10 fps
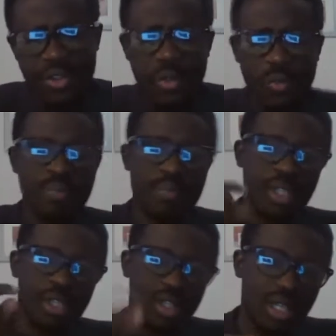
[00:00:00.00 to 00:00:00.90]
So
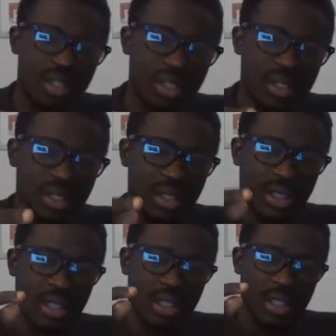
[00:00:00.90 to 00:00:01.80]
that is
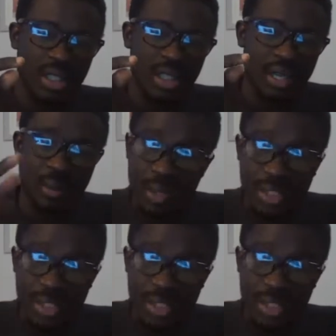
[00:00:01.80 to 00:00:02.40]
a